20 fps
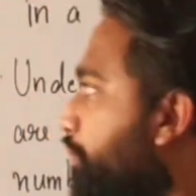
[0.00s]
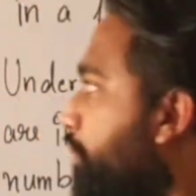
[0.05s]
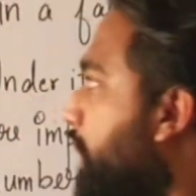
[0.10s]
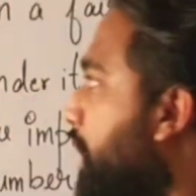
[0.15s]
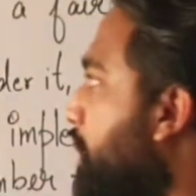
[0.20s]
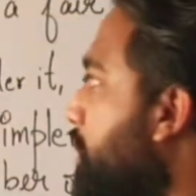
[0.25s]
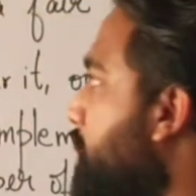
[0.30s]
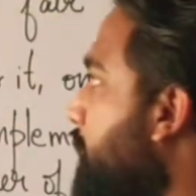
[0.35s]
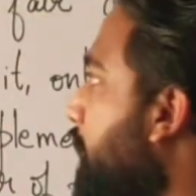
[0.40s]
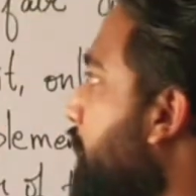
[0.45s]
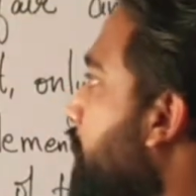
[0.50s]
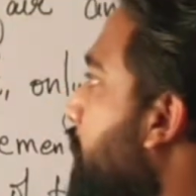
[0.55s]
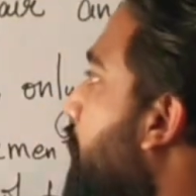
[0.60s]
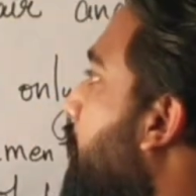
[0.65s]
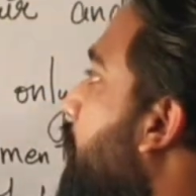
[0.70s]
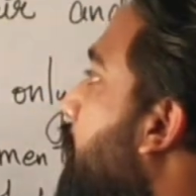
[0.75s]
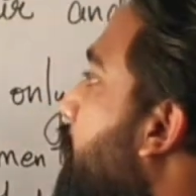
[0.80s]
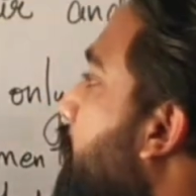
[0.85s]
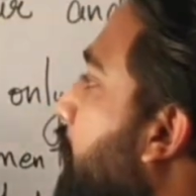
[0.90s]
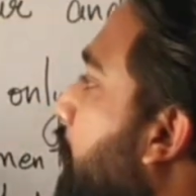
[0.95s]
Understand?
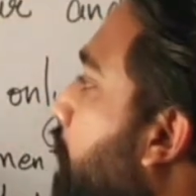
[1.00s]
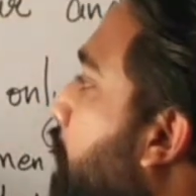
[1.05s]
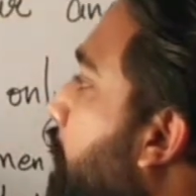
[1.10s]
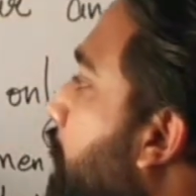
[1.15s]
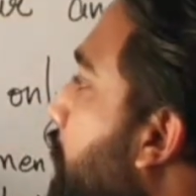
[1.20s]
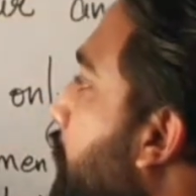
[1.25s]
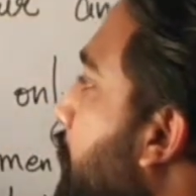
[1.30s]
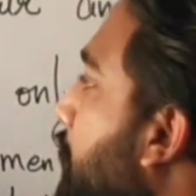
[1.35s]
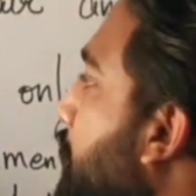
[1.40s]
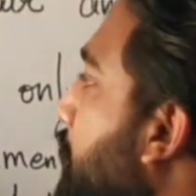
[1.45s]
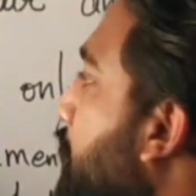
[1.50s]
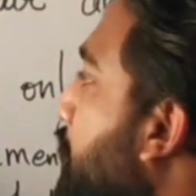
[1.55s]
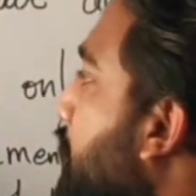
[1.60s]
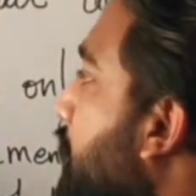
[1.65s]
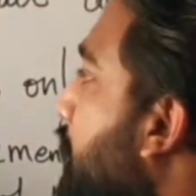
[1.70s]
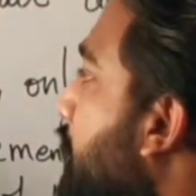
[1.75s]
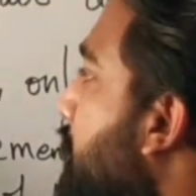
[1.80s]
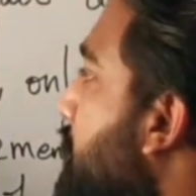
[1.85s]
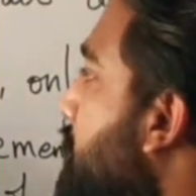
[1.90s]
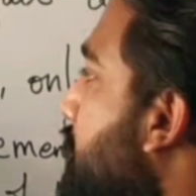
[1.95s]
Now,
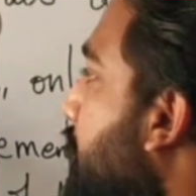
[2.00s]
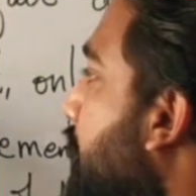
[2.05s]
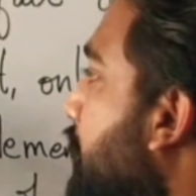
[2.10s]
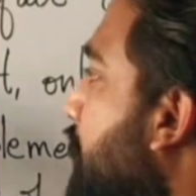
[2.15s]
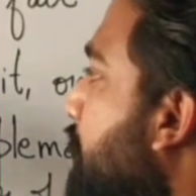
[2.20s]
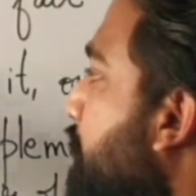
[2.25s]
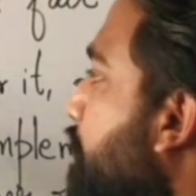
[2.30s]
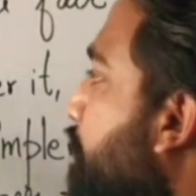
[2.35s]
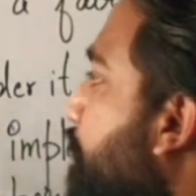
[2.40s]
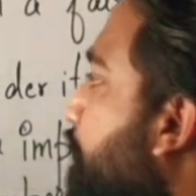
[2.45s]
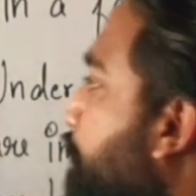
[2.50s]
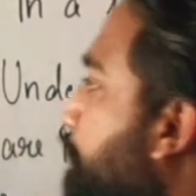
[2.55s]
increase in